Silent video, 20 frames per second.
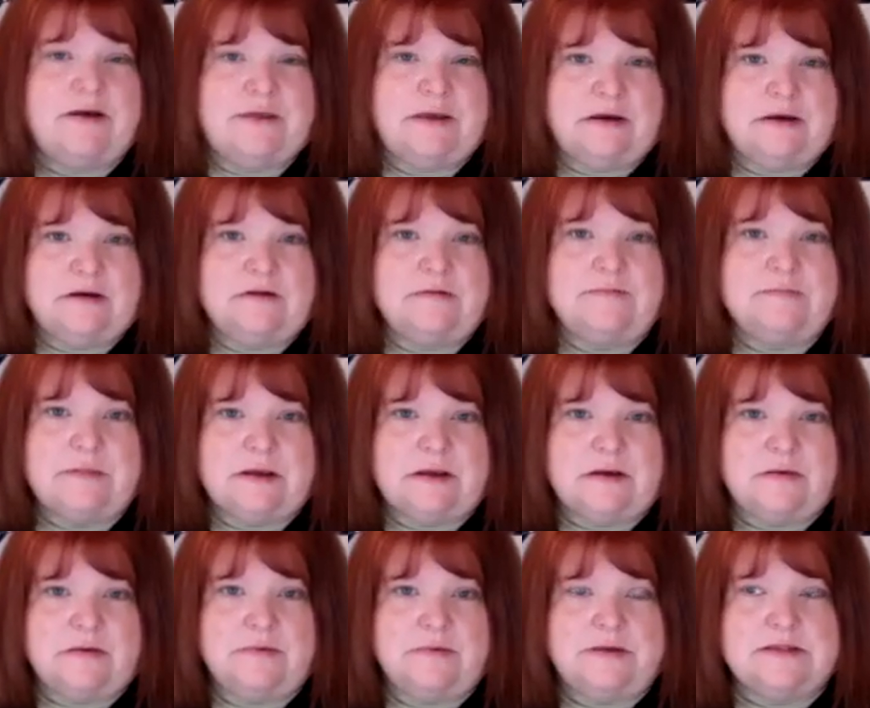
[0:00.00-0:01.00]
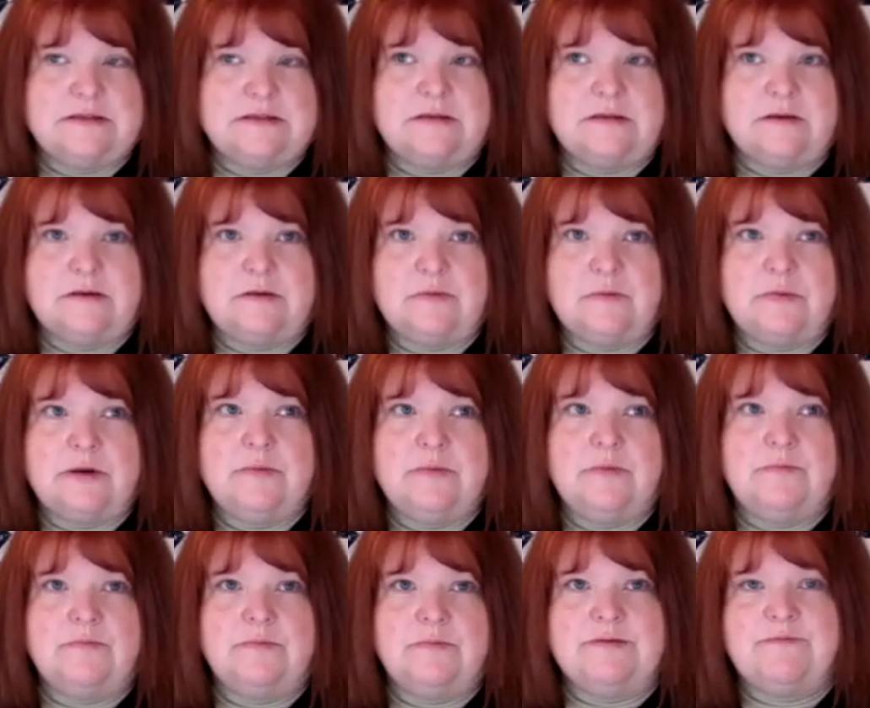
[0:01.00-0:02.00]
there.
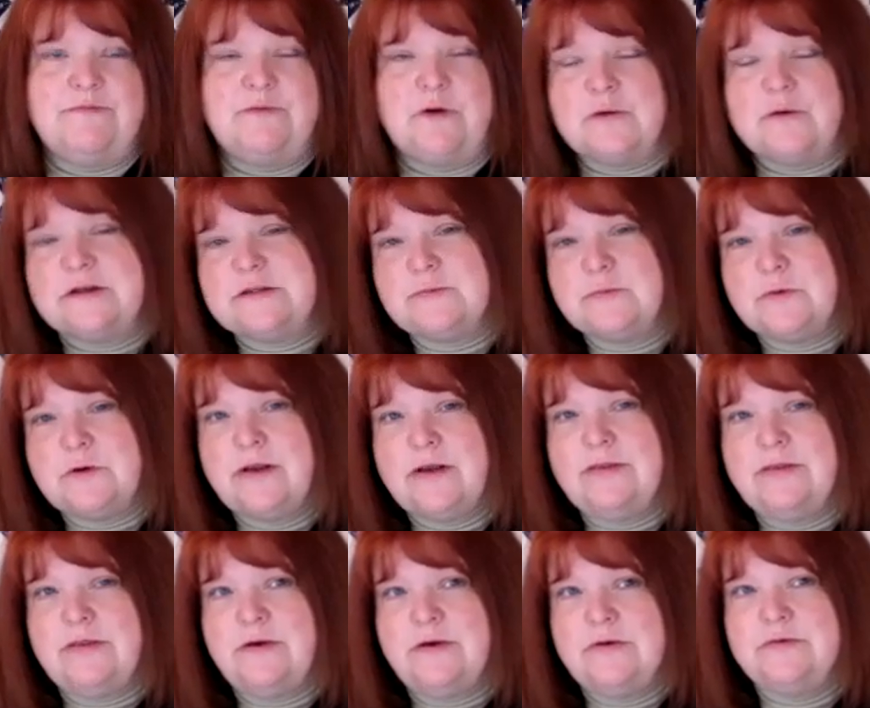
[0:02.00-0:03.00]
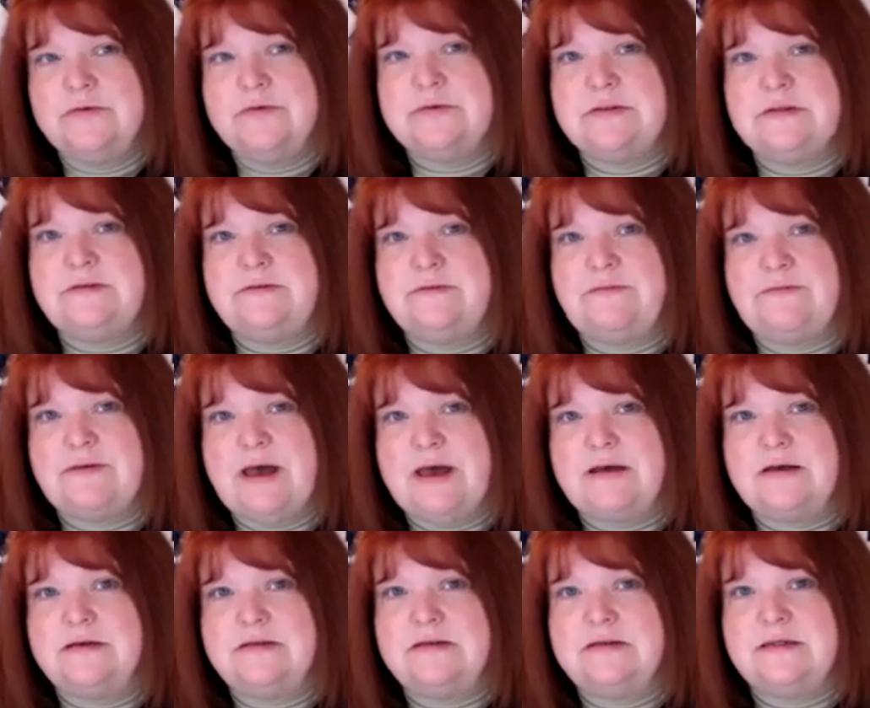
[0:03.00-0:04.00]
we focus more on those
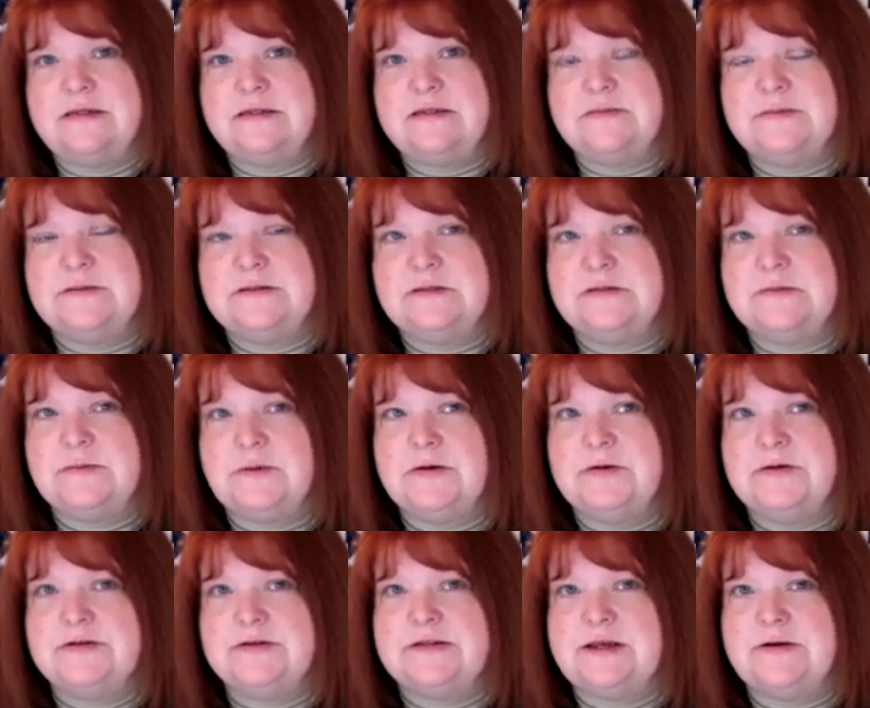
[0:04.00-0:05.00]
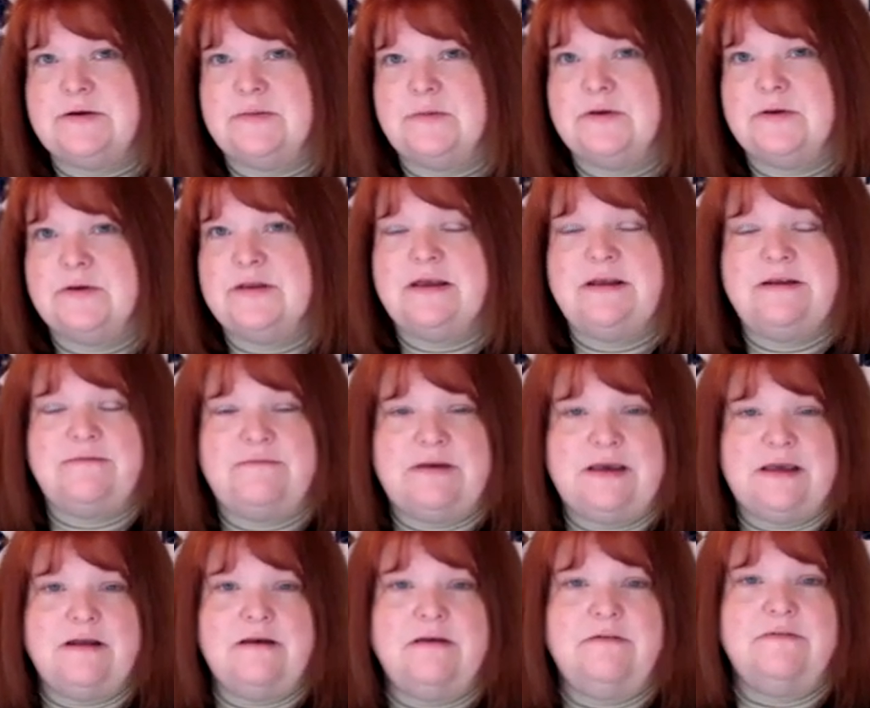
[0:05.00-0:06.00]
faculty as business partners that are more in the
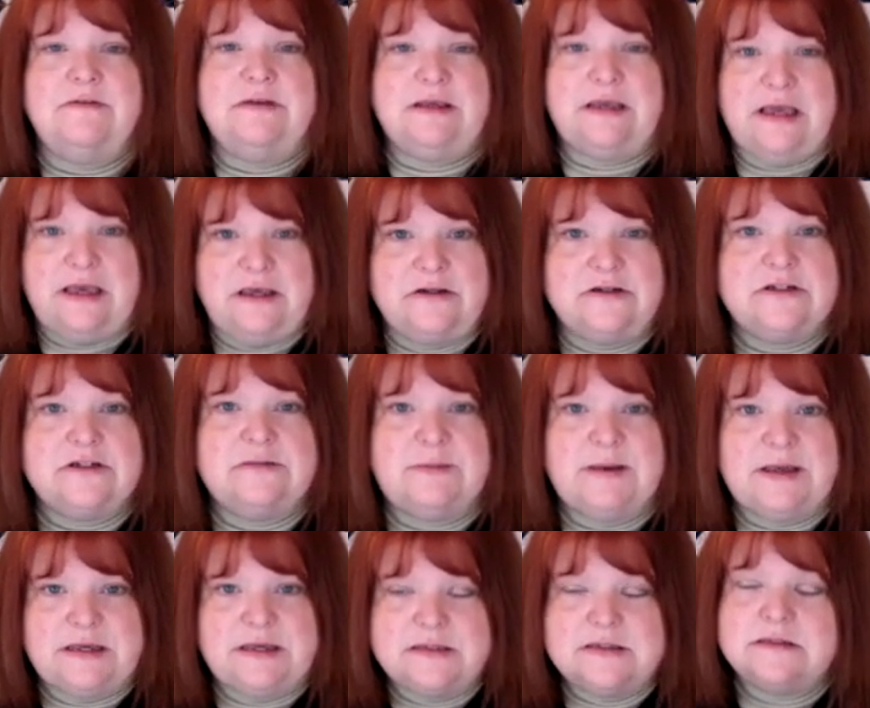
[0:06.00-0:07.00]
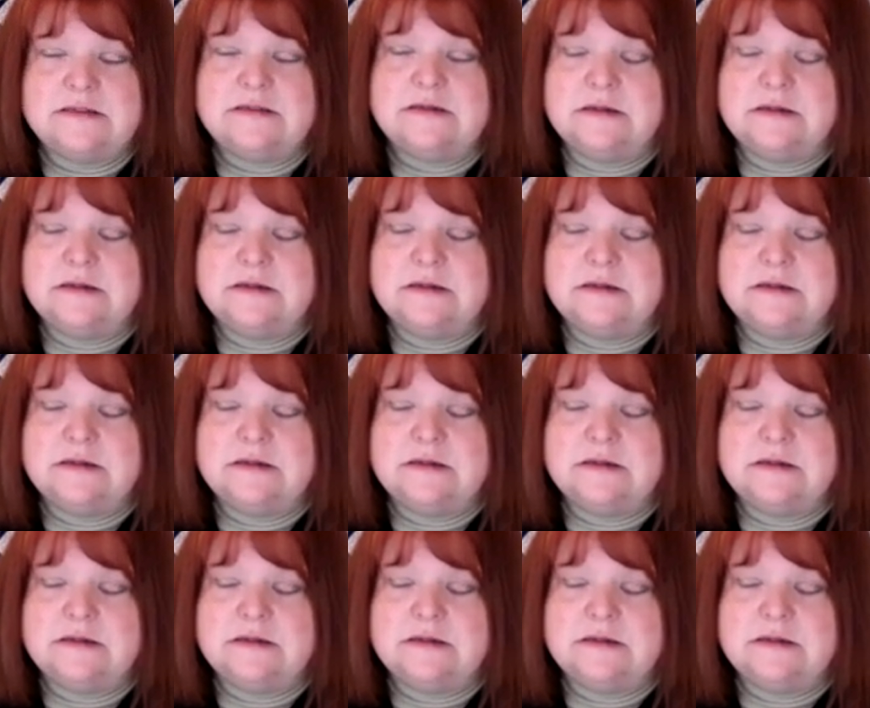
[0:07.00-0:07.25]
innovative, engaged space.